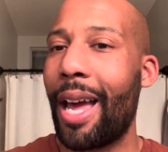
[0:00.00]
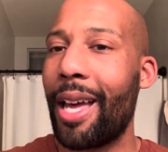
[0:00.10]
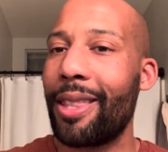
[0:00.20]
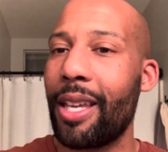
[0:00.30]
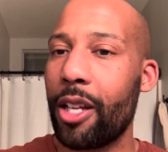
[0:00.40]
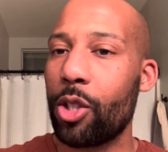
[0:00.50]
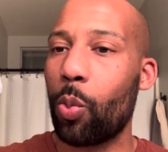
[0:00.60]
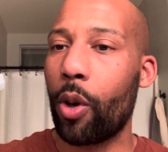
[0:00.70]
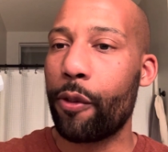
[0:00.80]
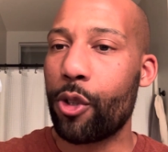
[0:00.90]
I think it's
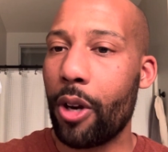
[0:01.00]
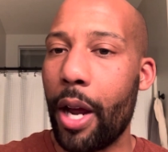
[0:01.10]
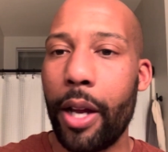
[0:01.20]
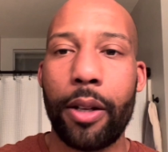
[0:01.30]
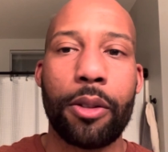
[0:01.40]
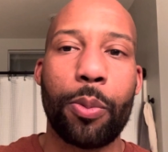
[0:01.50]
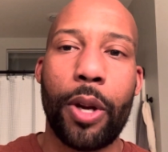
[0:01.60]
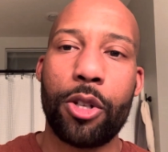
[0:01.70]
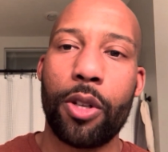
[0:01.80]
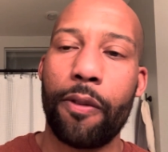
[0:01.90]
worth trying,
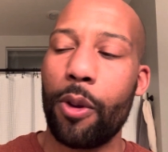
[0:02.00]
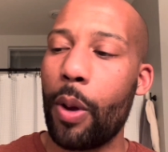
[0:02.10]
especially if you